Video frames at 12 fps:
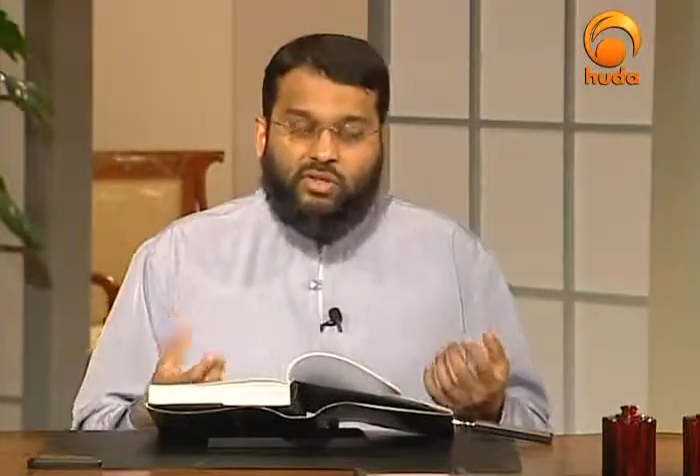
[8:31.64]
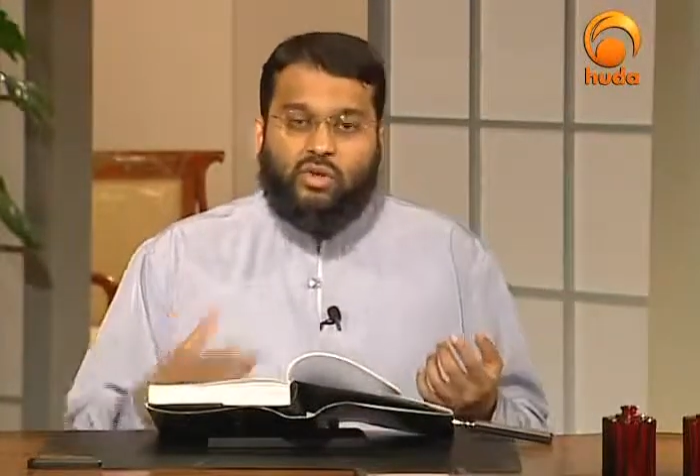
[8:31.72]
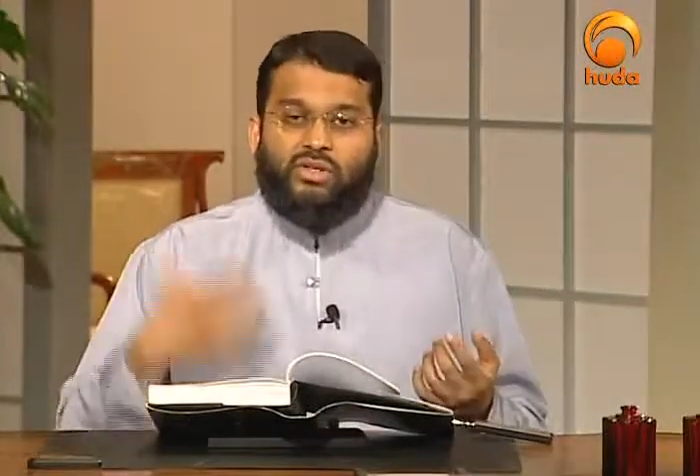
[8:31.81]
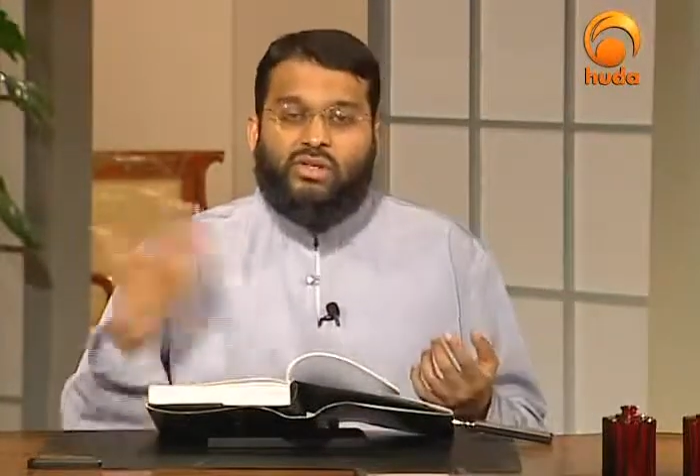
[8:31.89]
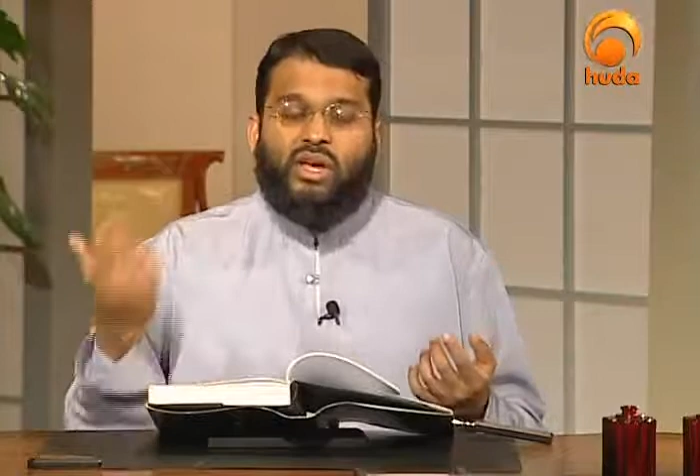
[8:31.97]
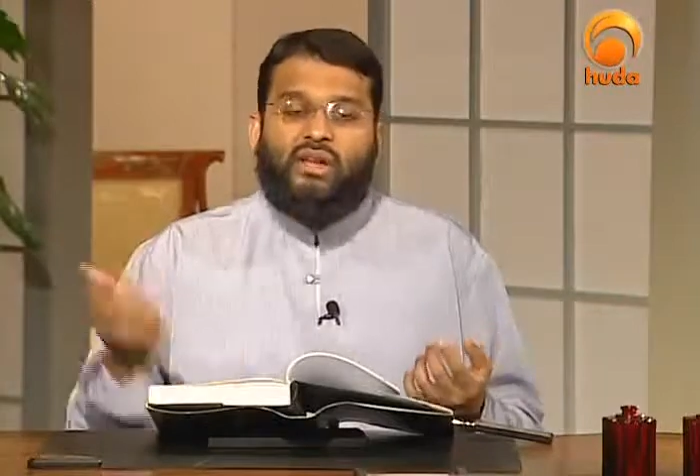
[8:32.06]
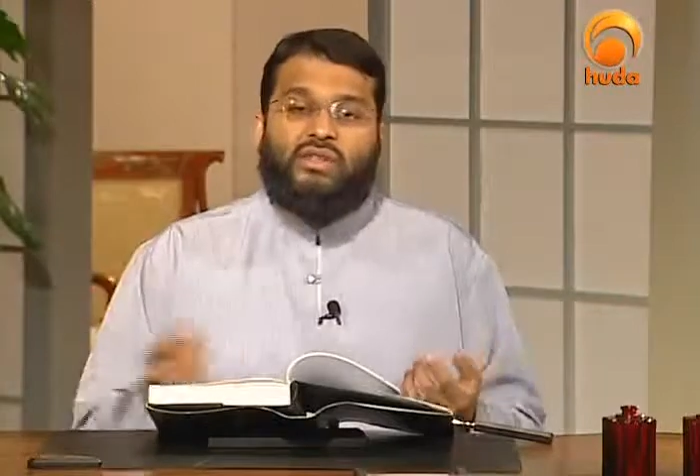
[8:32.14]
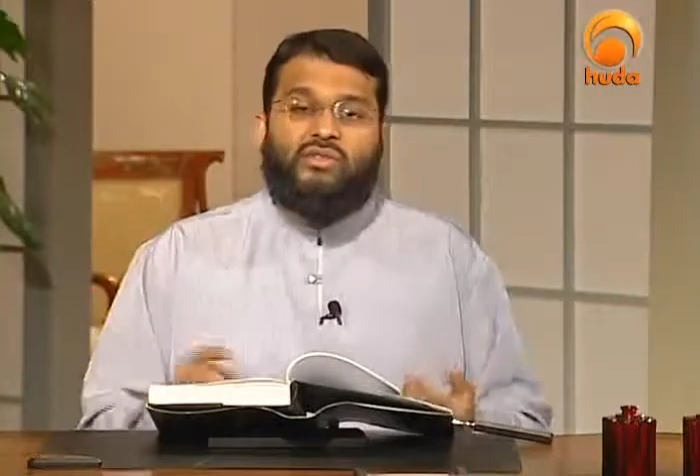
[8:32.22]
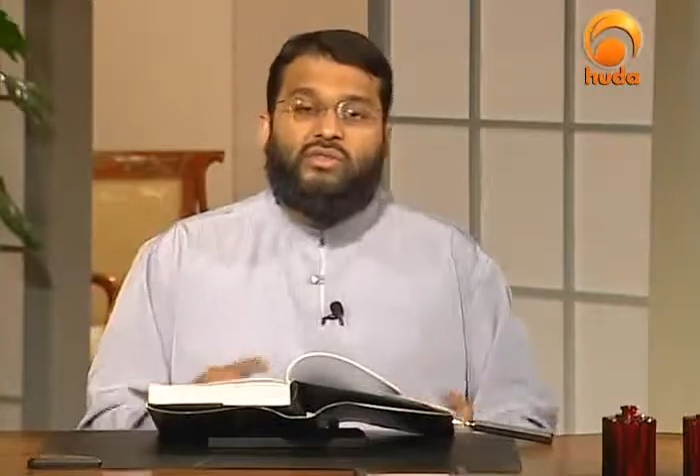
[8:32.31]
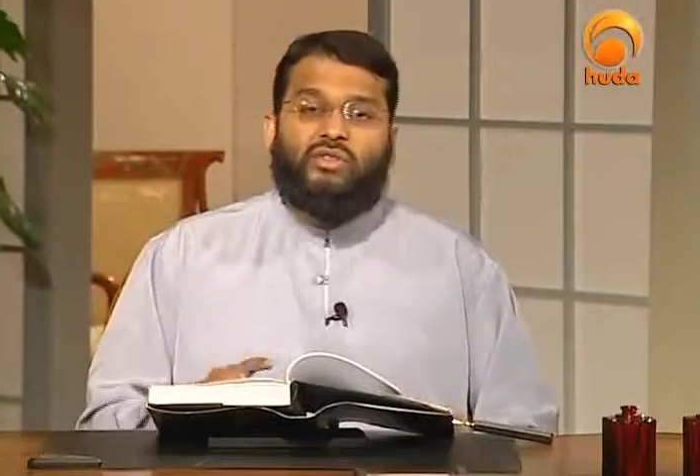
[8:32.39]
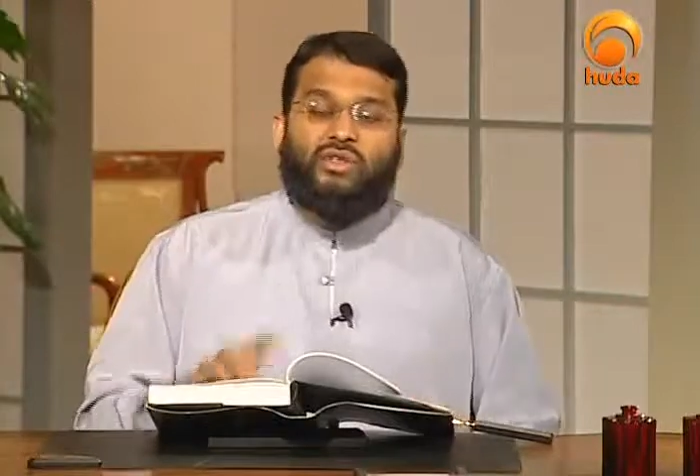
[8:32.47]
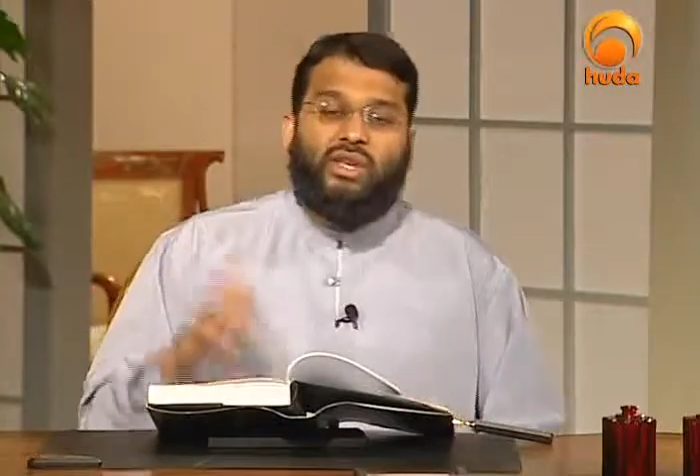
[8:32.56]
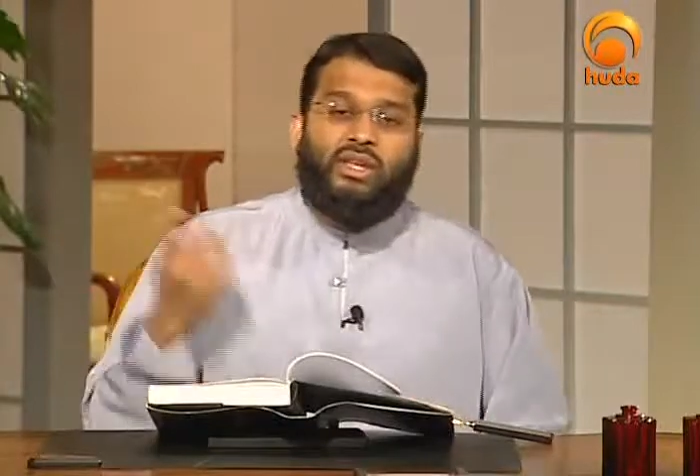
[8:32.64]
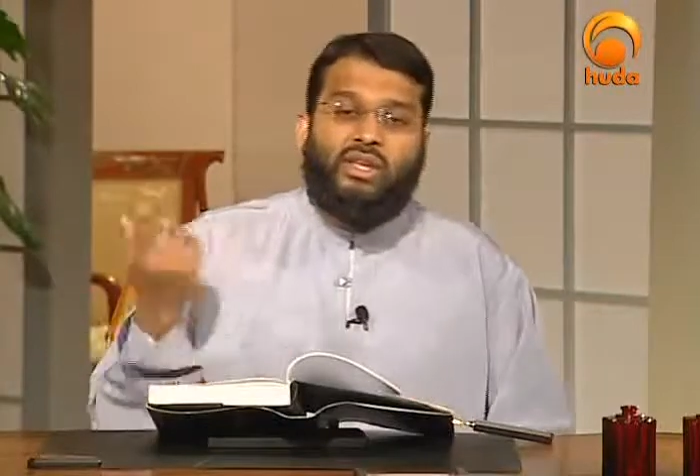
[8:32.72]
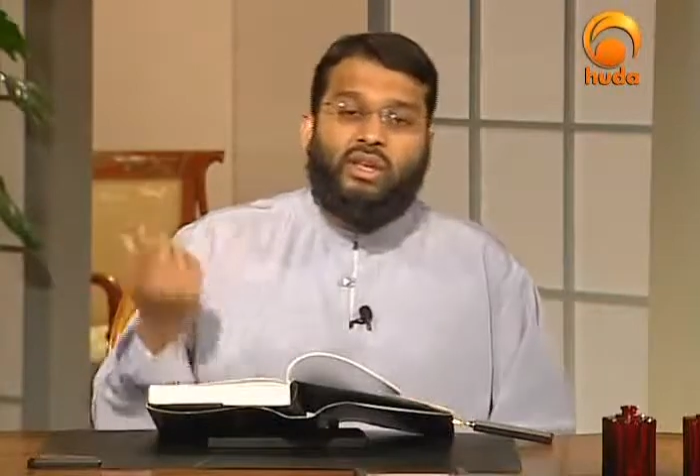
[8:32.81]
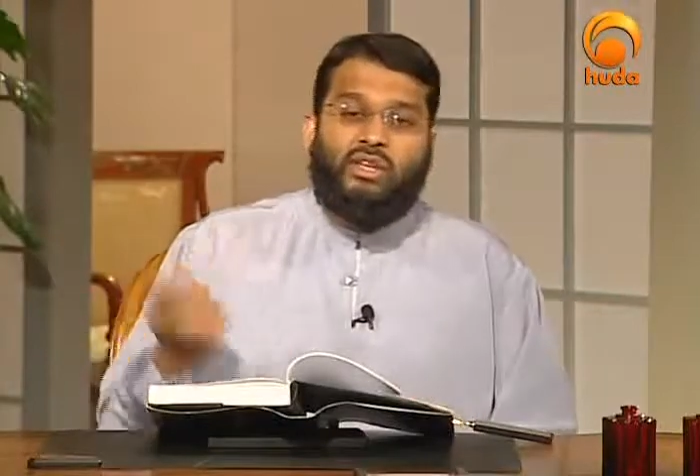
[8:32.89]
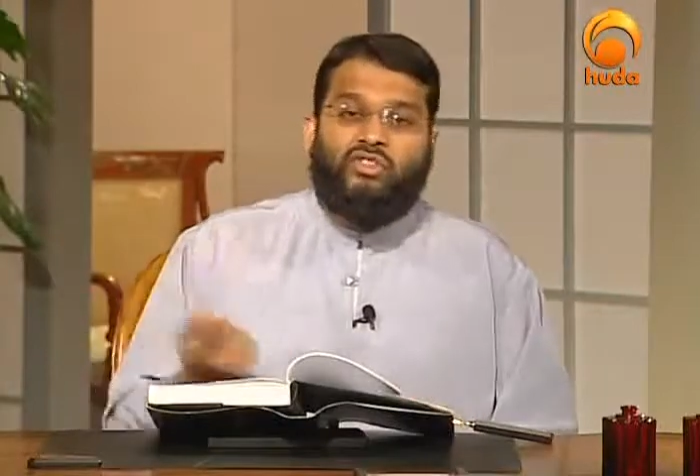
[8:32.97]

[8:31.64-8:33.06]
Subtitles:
So it's not as if there's any